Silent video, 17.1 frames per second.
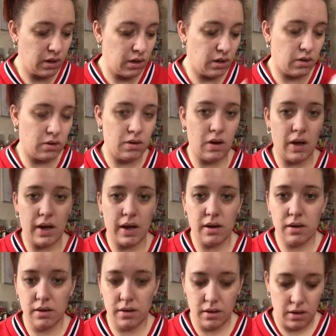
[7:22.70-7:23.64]

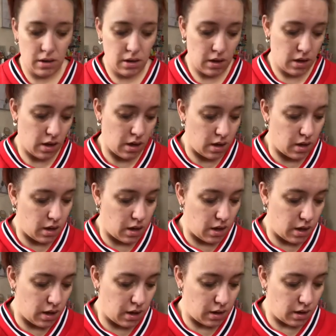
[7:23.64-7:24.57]
online,
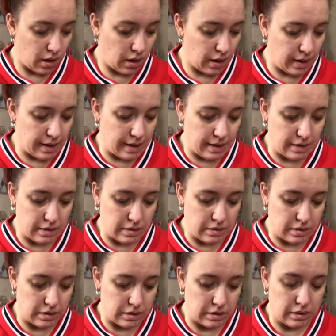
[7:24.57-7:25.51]
and
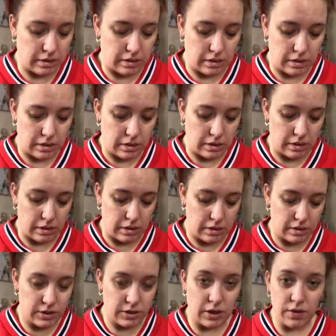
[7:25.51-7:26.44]

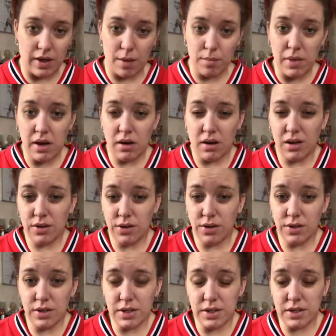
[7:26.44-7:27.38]
so that meant I
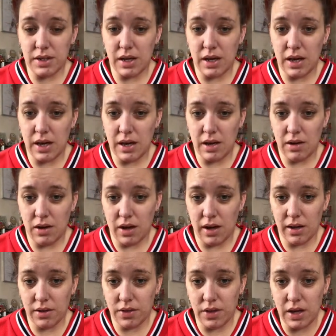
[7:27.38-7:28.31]
couldn't see
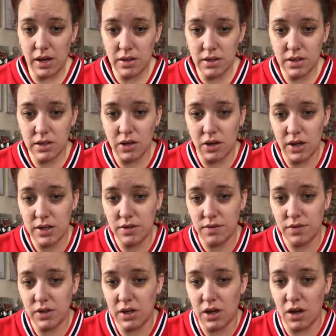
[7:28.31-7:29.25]
like the inside of
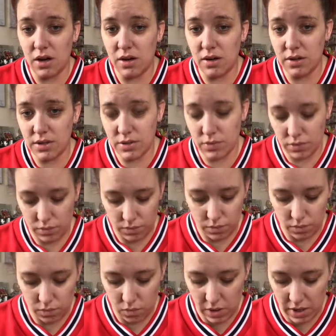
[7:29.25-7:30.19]
the card
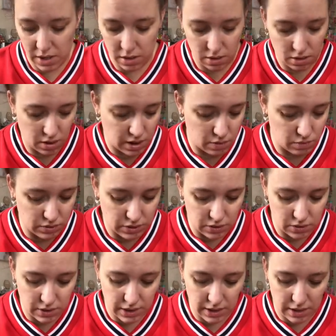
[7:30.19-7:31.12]
when I was
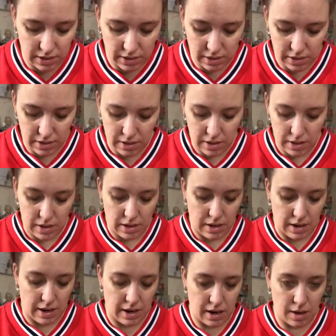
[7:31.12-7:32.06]
looking,
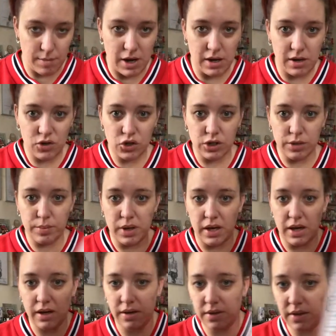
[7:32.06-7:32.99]
and I managed to pick